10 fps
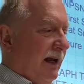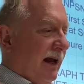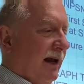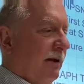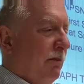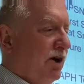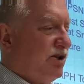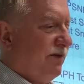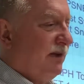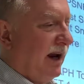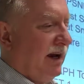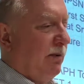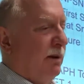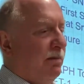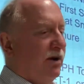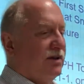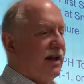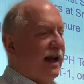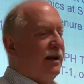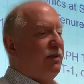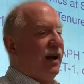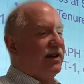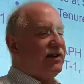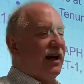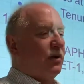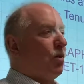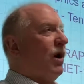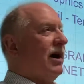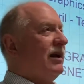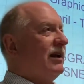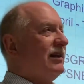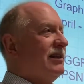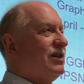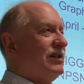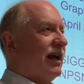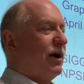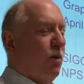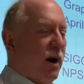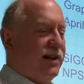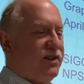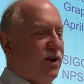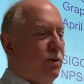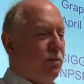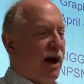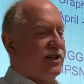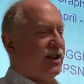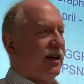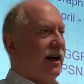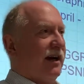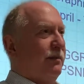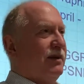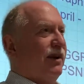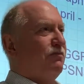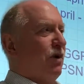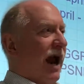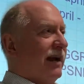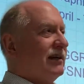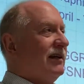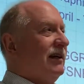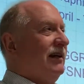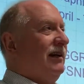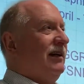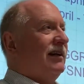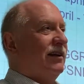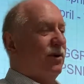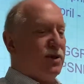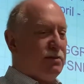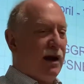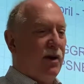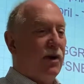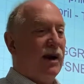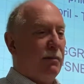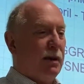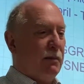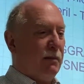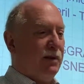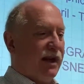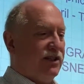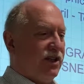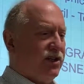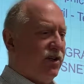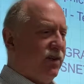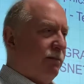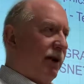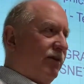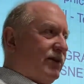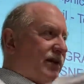And in March of '90, we built NPS Net 1. This is like a one-student project, a guy named Dave Pratt, who ended up being my PhD student about the